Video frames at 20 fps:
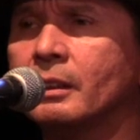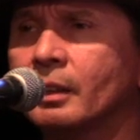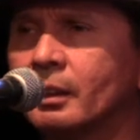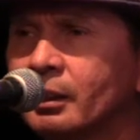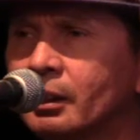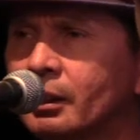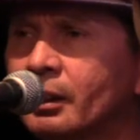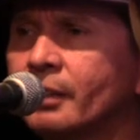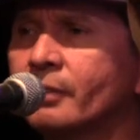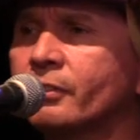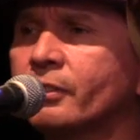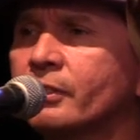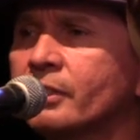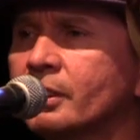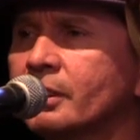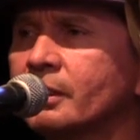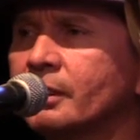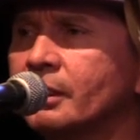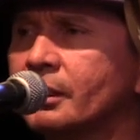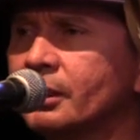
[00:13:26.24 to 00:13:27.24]
and
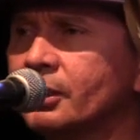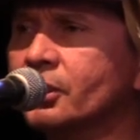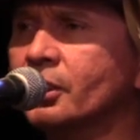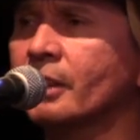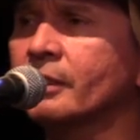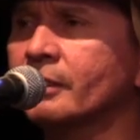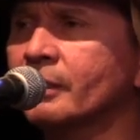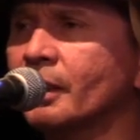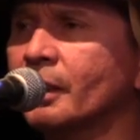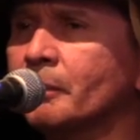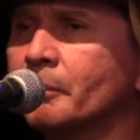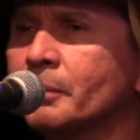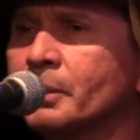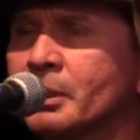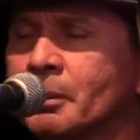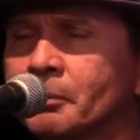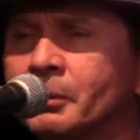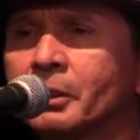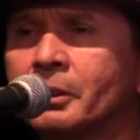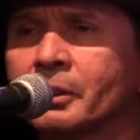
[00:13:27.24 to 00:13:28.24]
lift each other up.
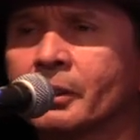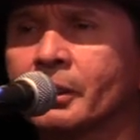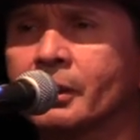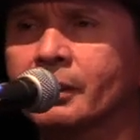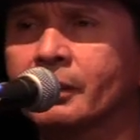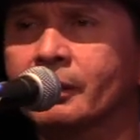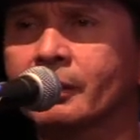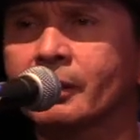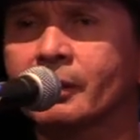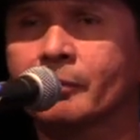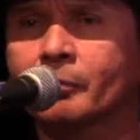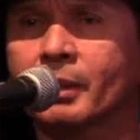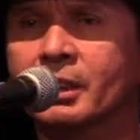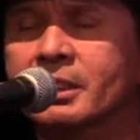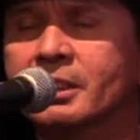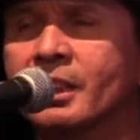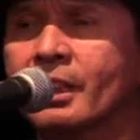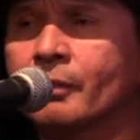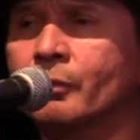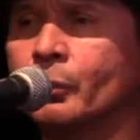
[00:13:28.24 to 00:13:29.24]
Some of you
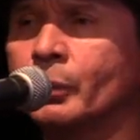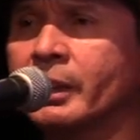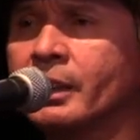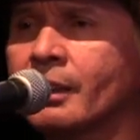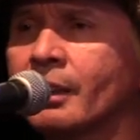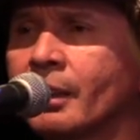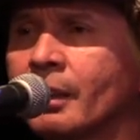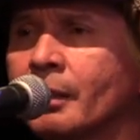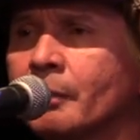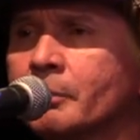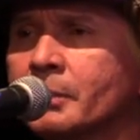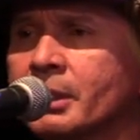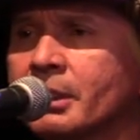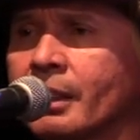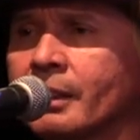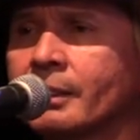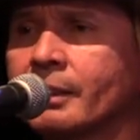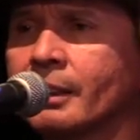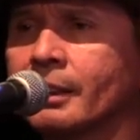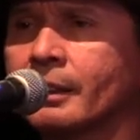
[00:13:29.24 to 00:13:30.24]
must have weak arms
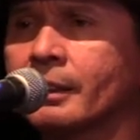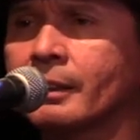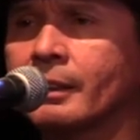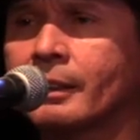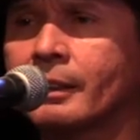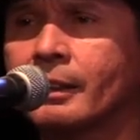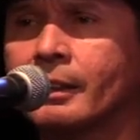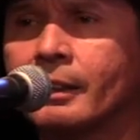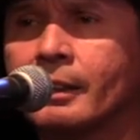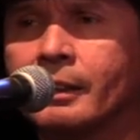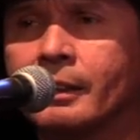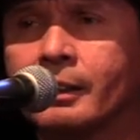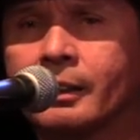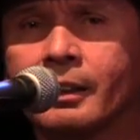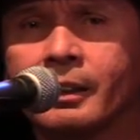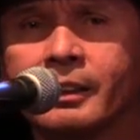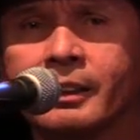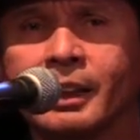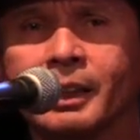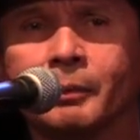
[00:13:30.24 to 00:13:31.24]
out there.
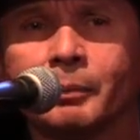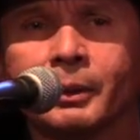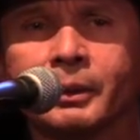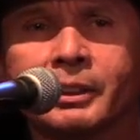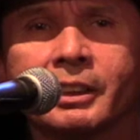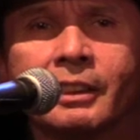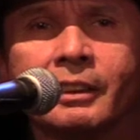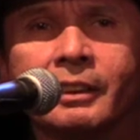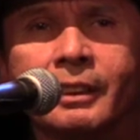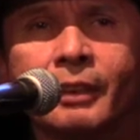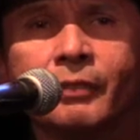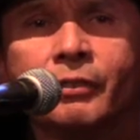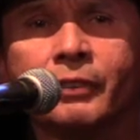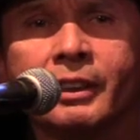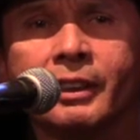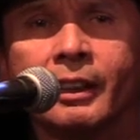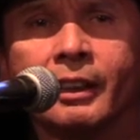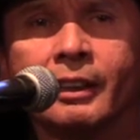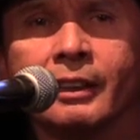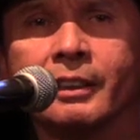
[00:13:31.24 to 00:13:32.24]
You're unable to
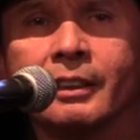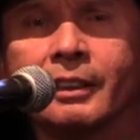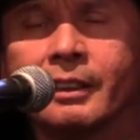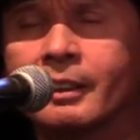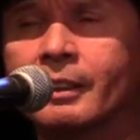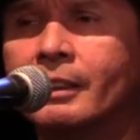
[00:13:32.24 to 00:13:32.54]
lift up